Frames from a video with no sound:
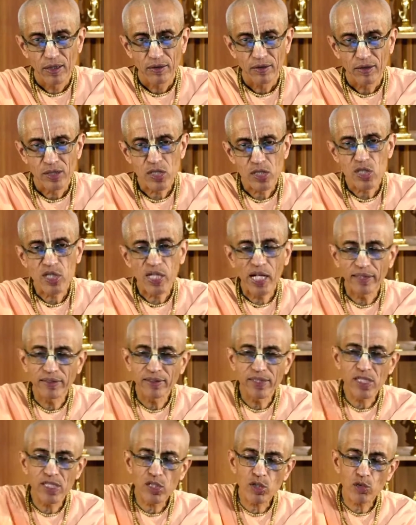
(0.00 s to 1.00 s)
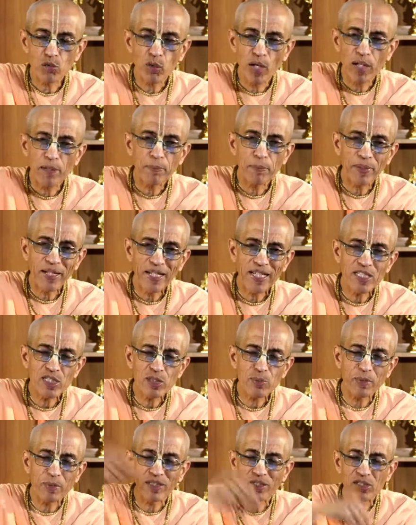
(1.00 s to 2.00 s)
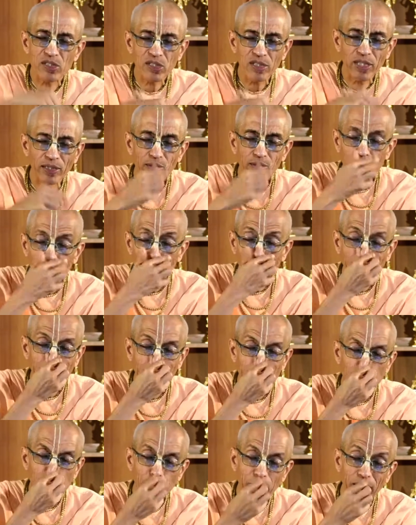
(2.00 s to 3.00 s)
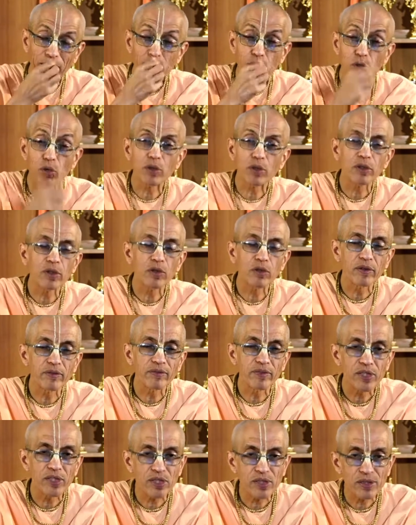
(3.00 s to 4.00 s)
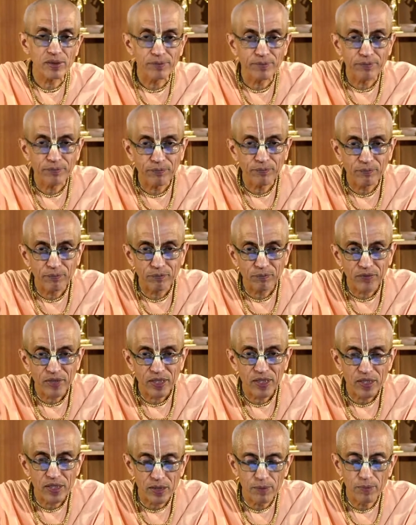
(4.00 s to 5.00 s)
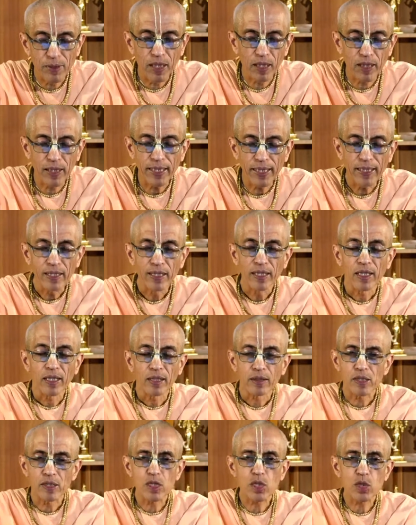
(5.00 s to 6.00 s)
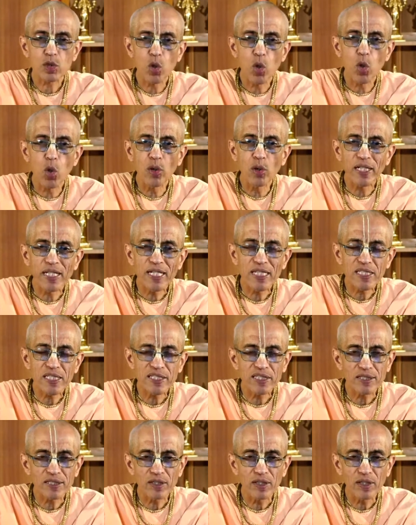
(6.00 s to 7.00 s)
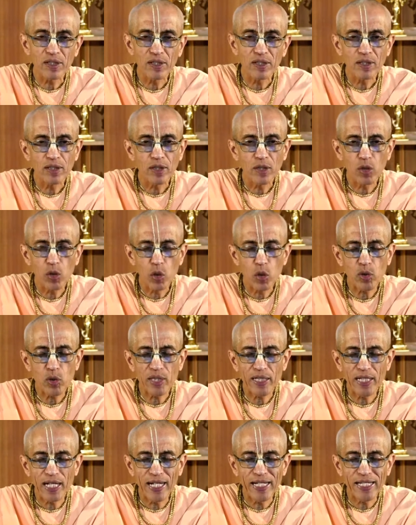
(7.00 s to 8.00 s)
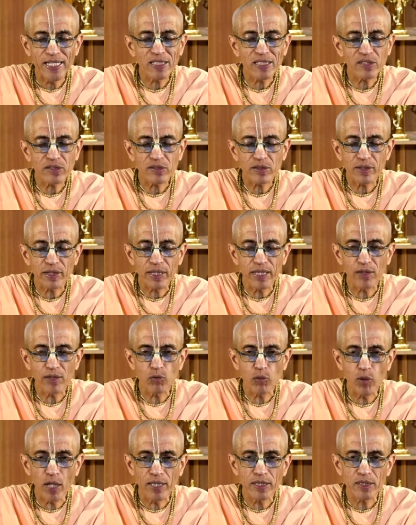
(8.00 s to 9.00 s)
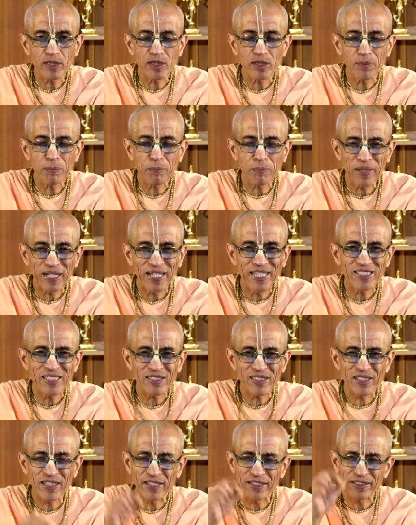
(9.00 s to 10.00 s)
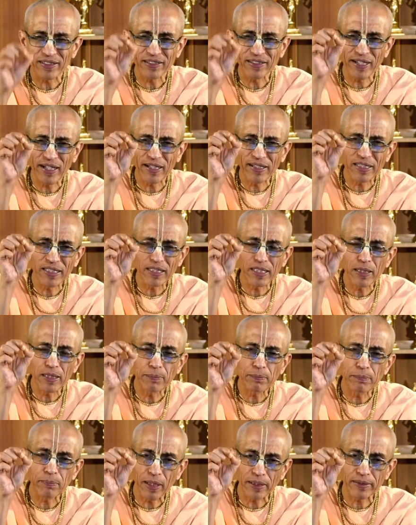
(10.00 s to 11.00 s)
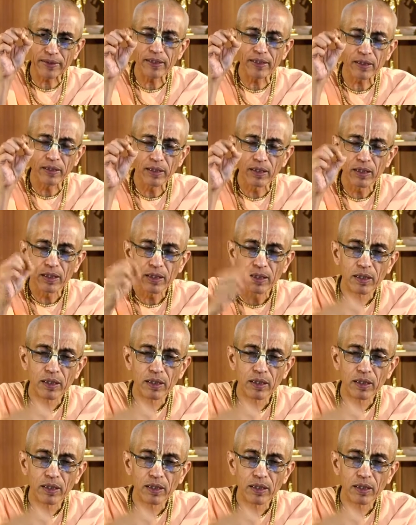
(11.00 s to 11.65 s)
The sun is in one place, but the sunshine is spread throughout the universe. Similarly, the soul is localized in one place, a tiny particle,